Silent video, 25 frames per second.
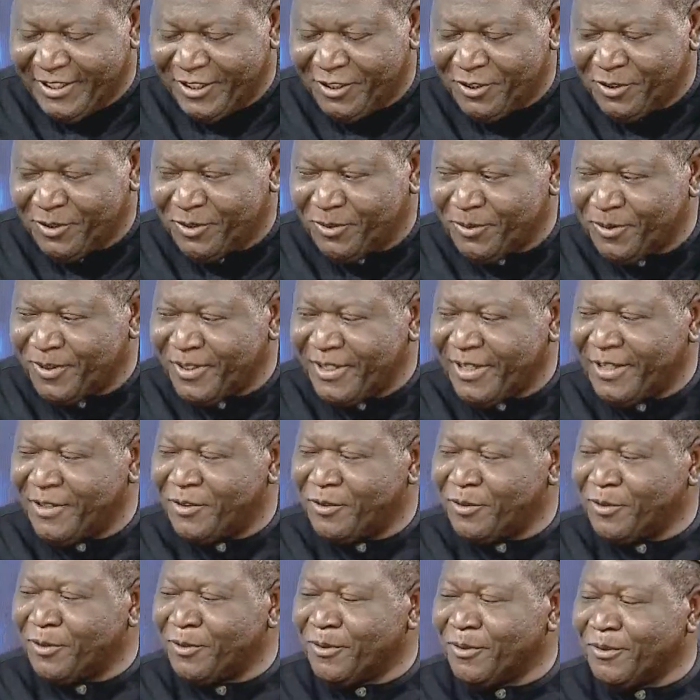used to say
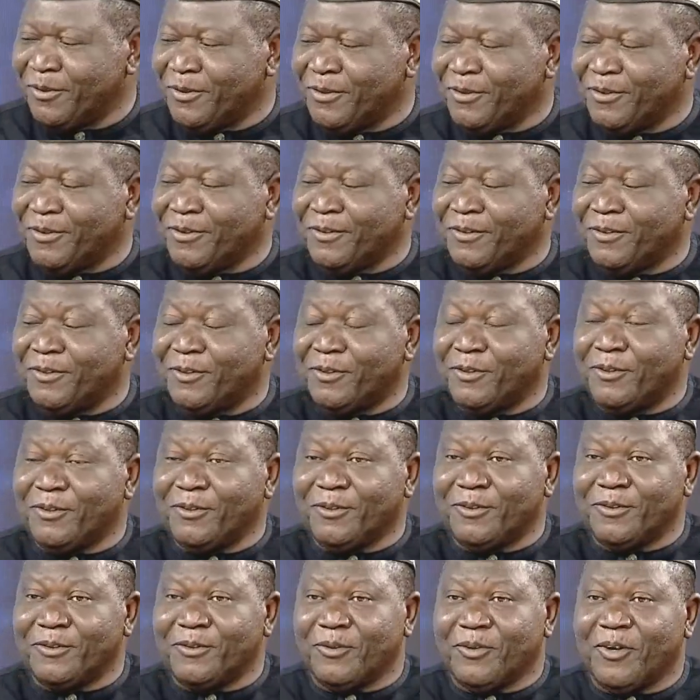to
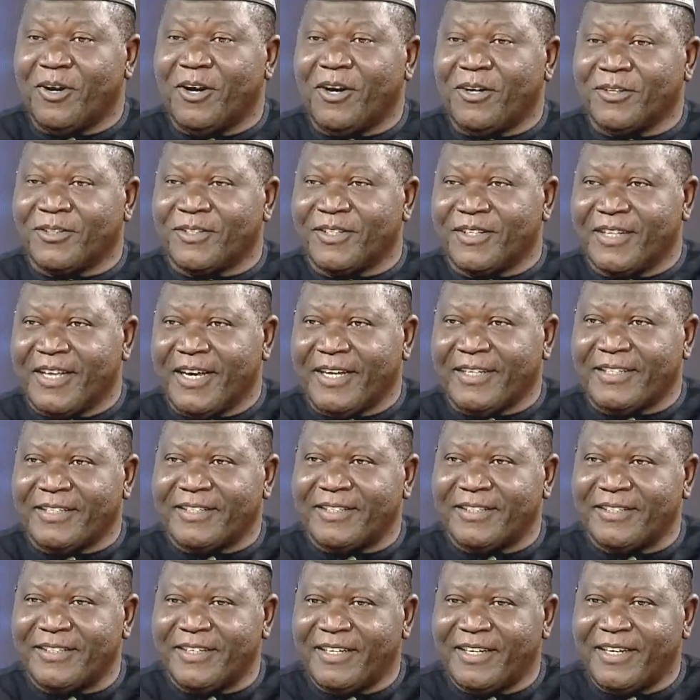us
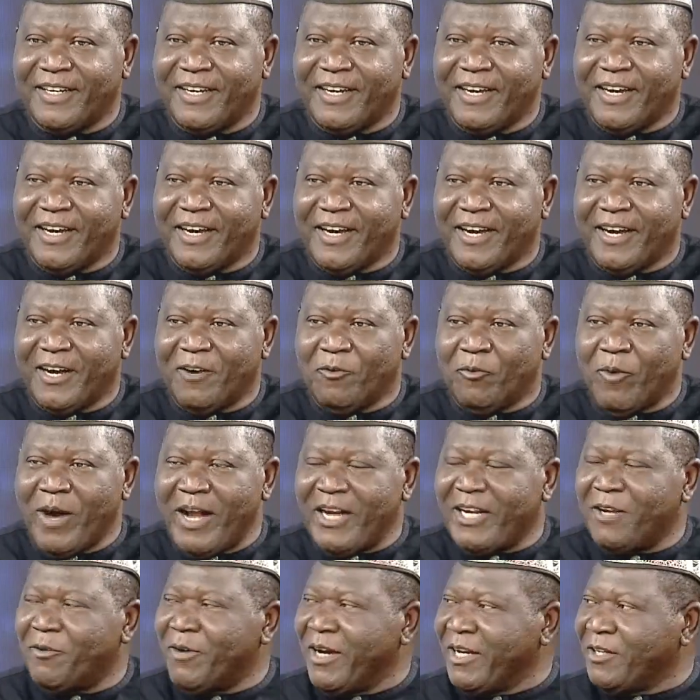that while they
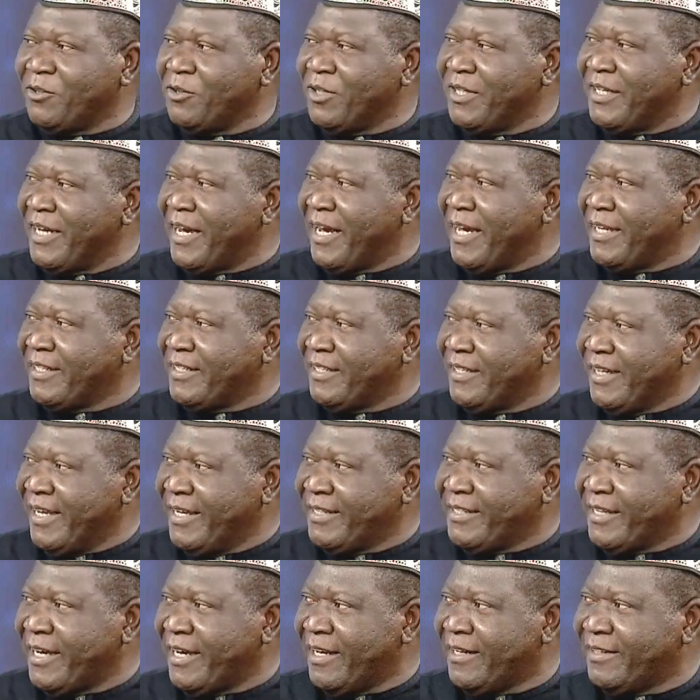were doing
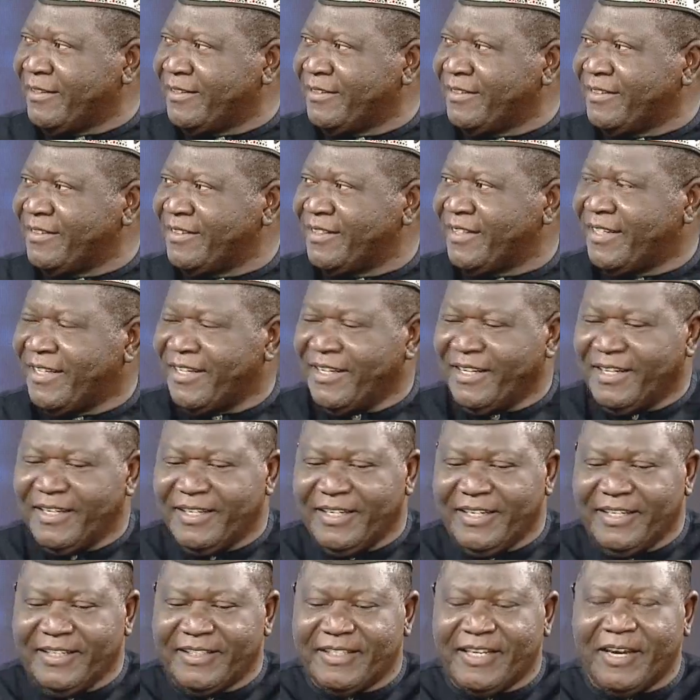antenatal, the
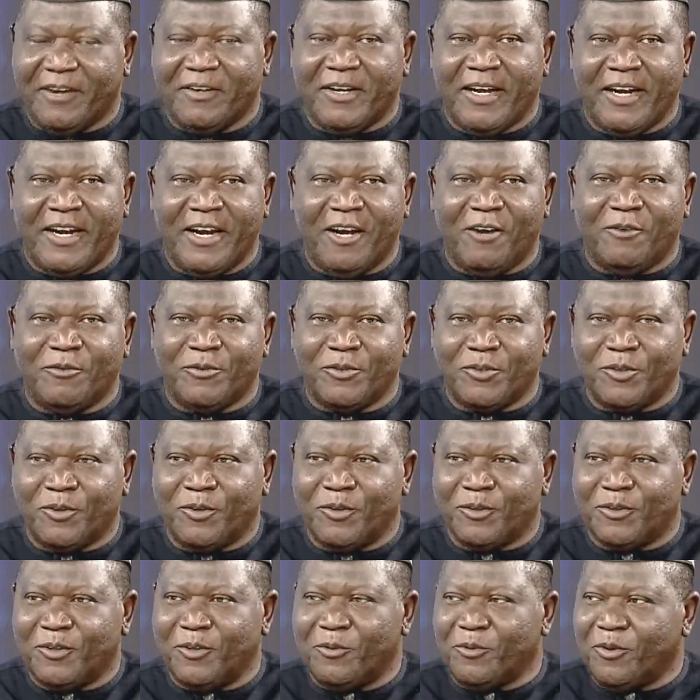Saudana of
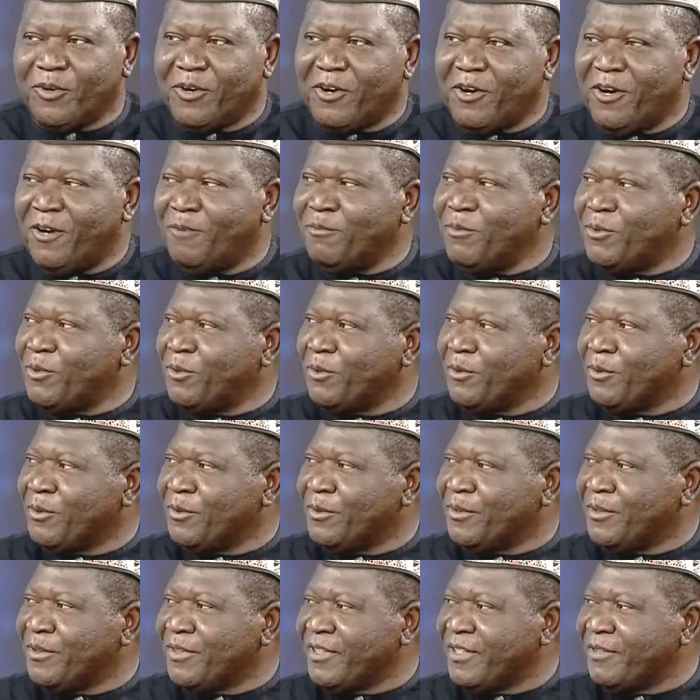Sokoto will come
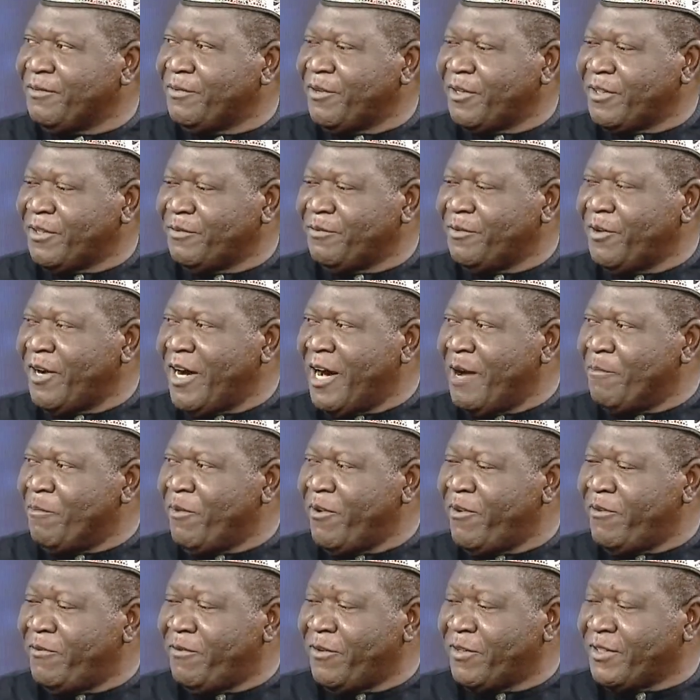to the 44 Armed
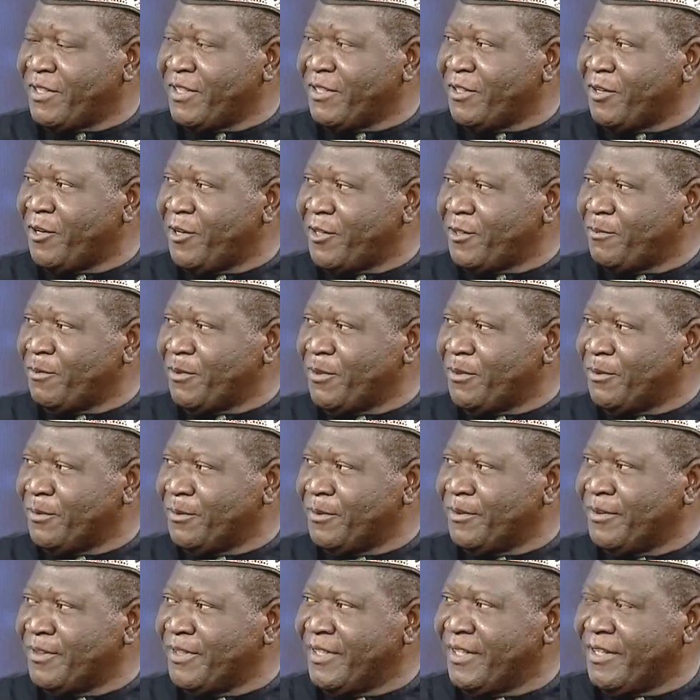Forces Hospital,
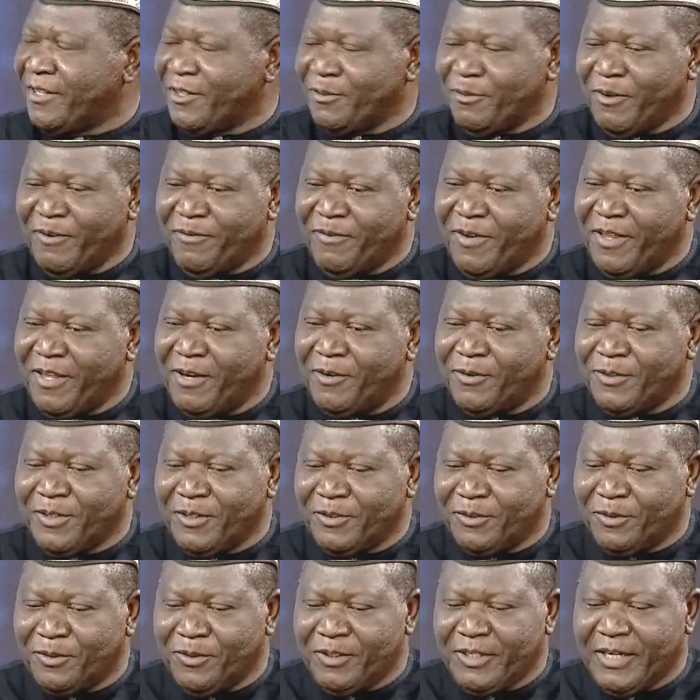because my father was a
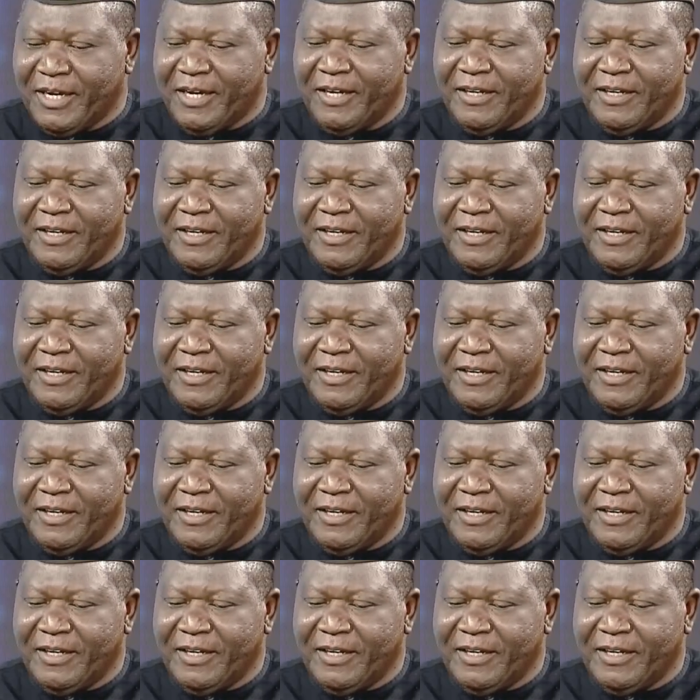soldier,